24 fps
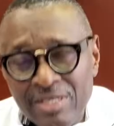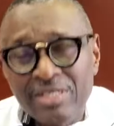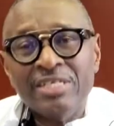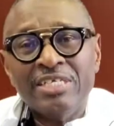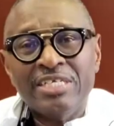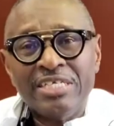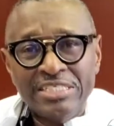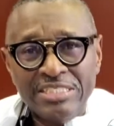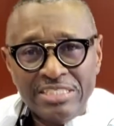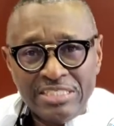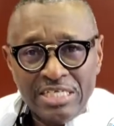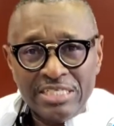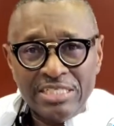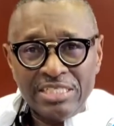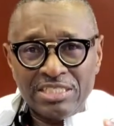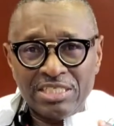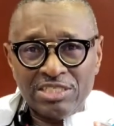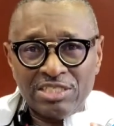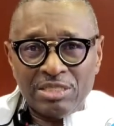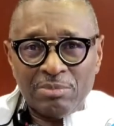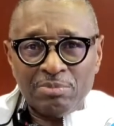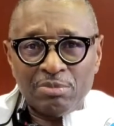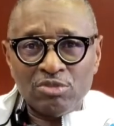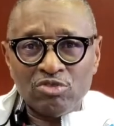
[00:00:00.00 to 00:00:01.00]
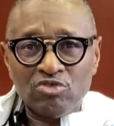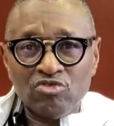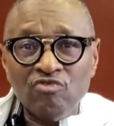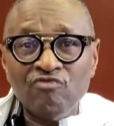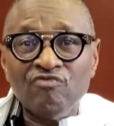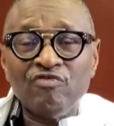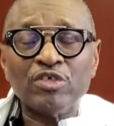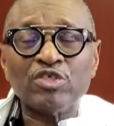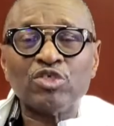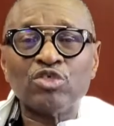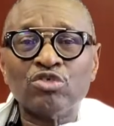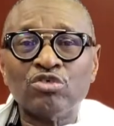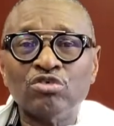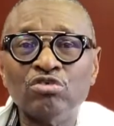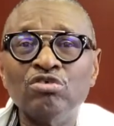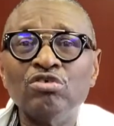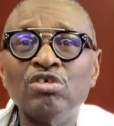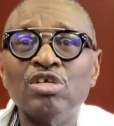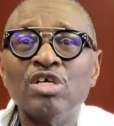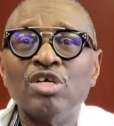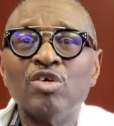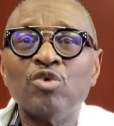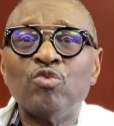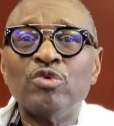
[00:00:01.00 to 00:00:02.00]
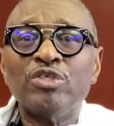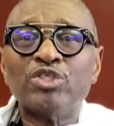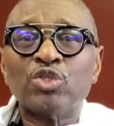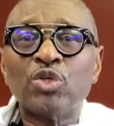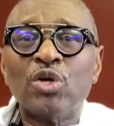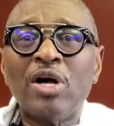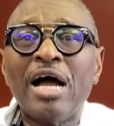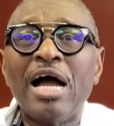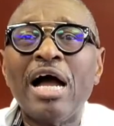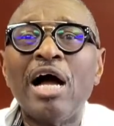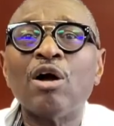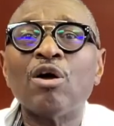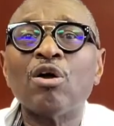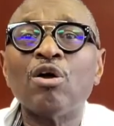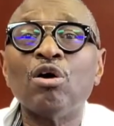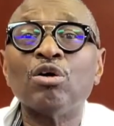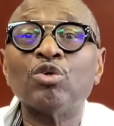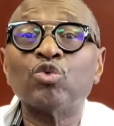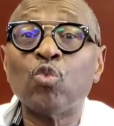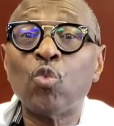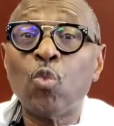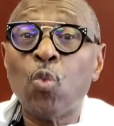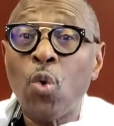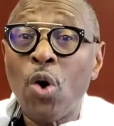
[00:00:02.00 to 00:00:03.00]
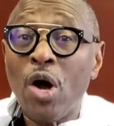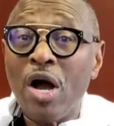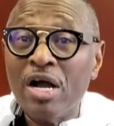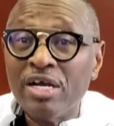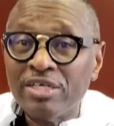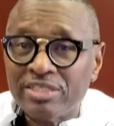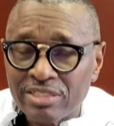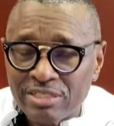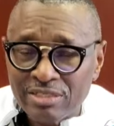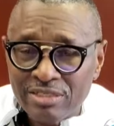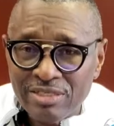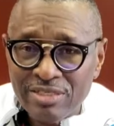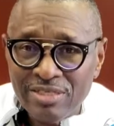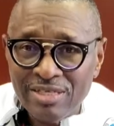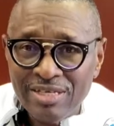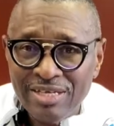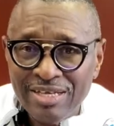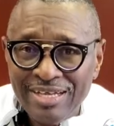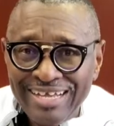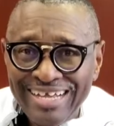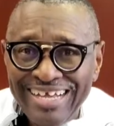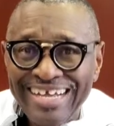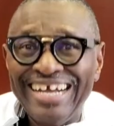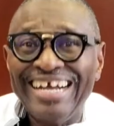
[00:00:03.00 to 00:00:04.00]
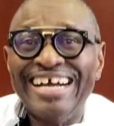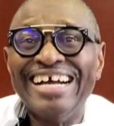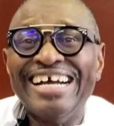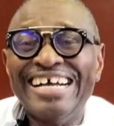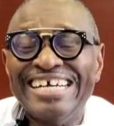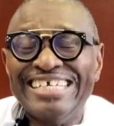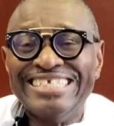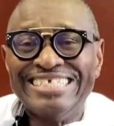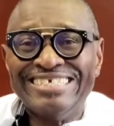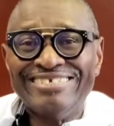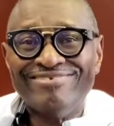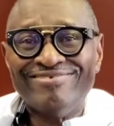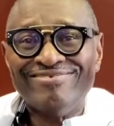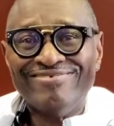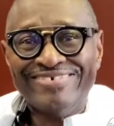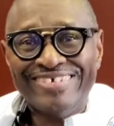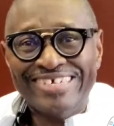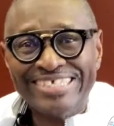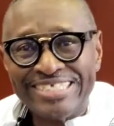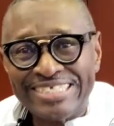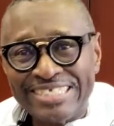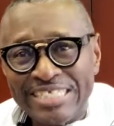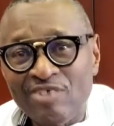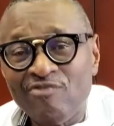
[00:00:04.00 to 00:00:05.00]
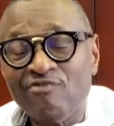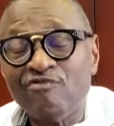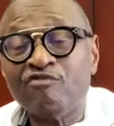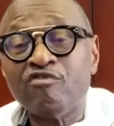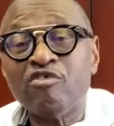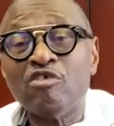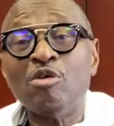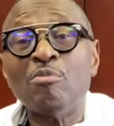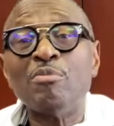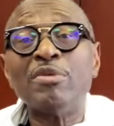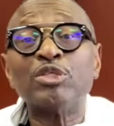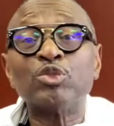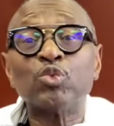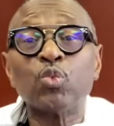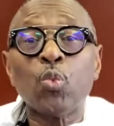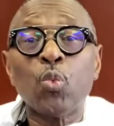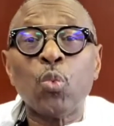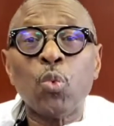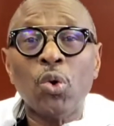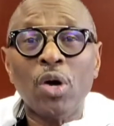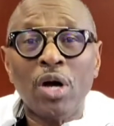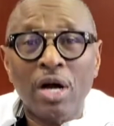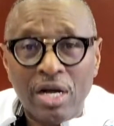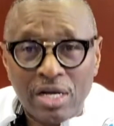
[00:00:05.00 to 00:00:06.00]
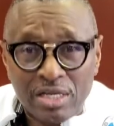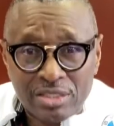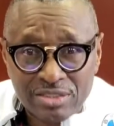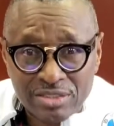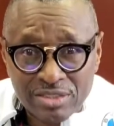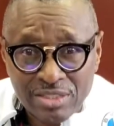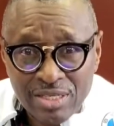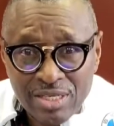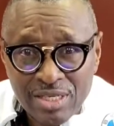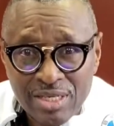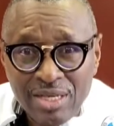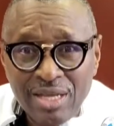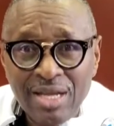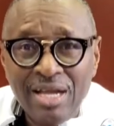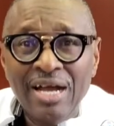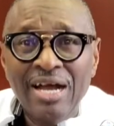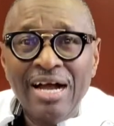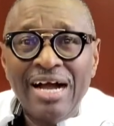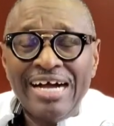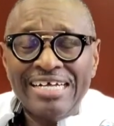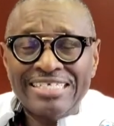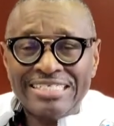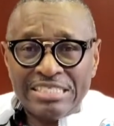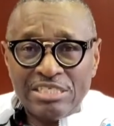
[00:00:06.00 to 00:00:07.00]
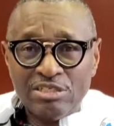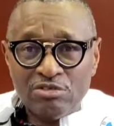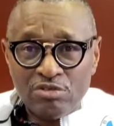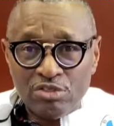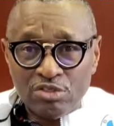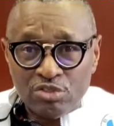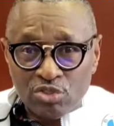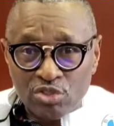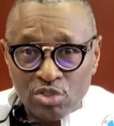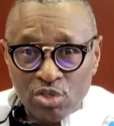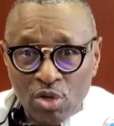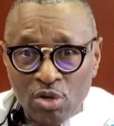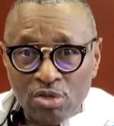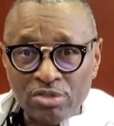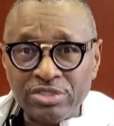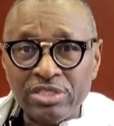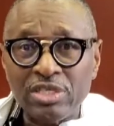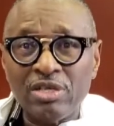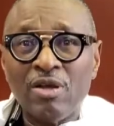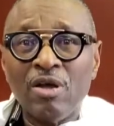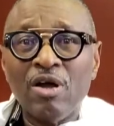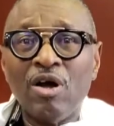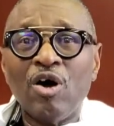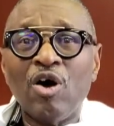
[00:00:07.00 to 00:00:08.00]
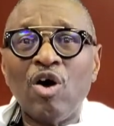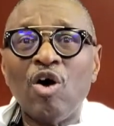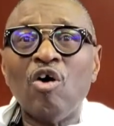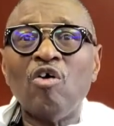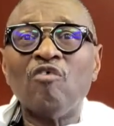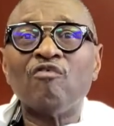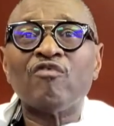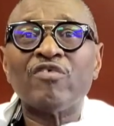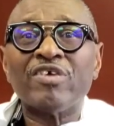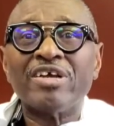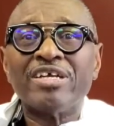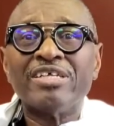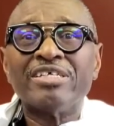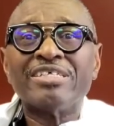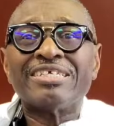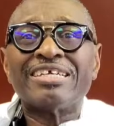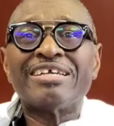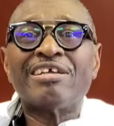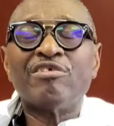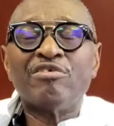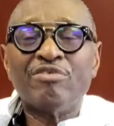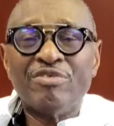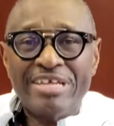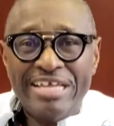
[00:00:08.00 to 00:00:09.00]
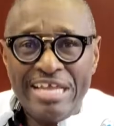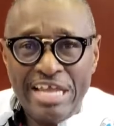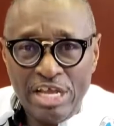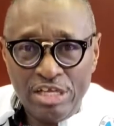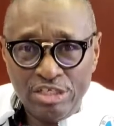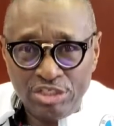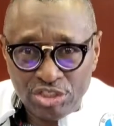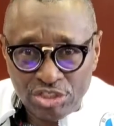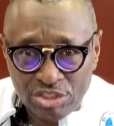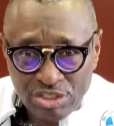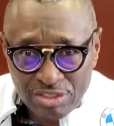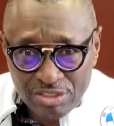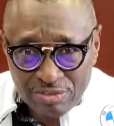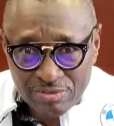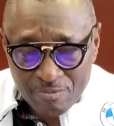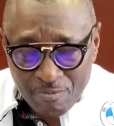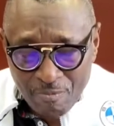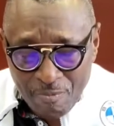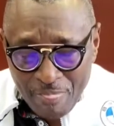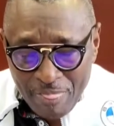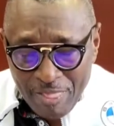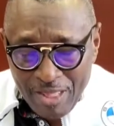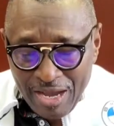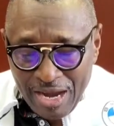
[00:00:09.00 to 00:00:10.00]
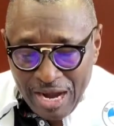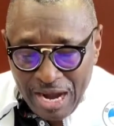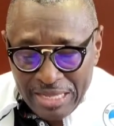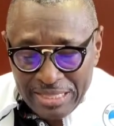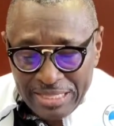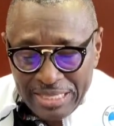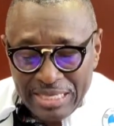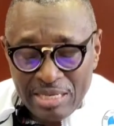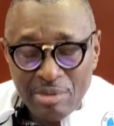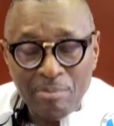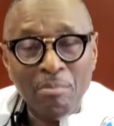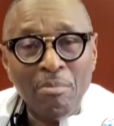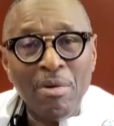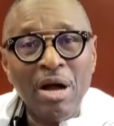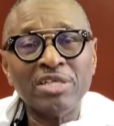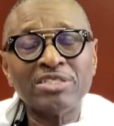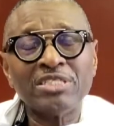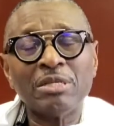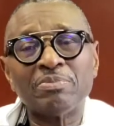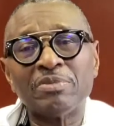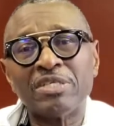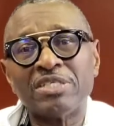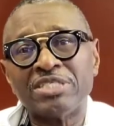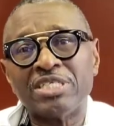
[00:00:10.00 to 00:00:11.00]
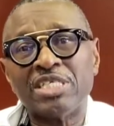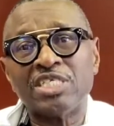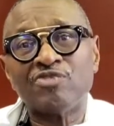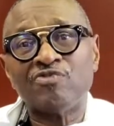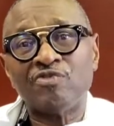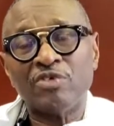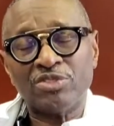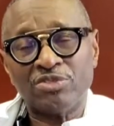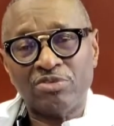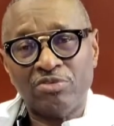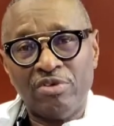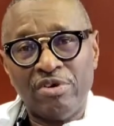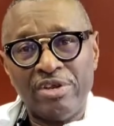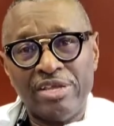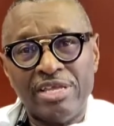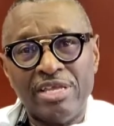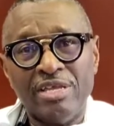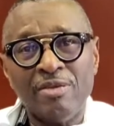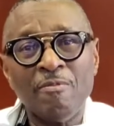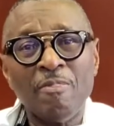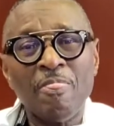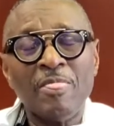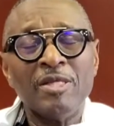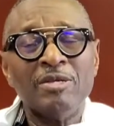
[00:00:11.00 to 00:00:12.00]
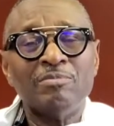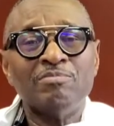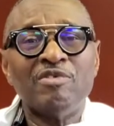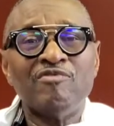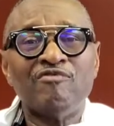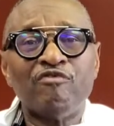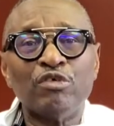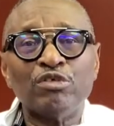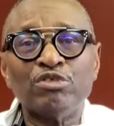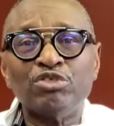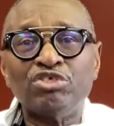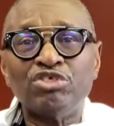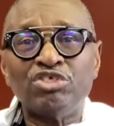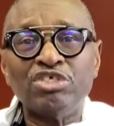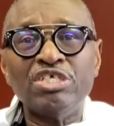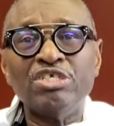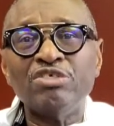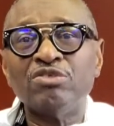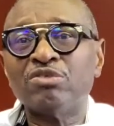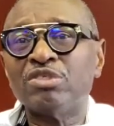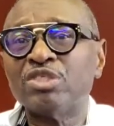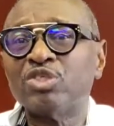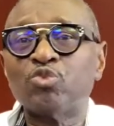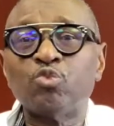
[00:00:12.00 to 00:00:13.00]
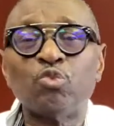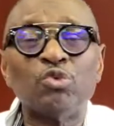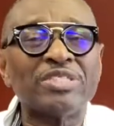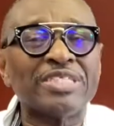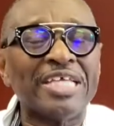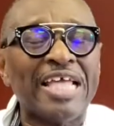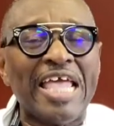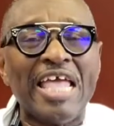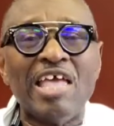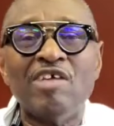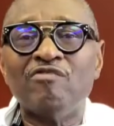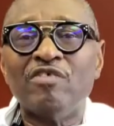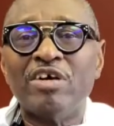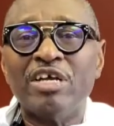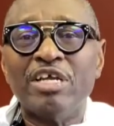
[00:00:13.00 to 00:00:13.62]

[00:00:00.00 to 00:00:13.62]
In Genesis chapter 2 verse 2, we saw how God worked and rested from his works as a result of creation. And then in Mark chapter 6 verse 3, before Jesus was ever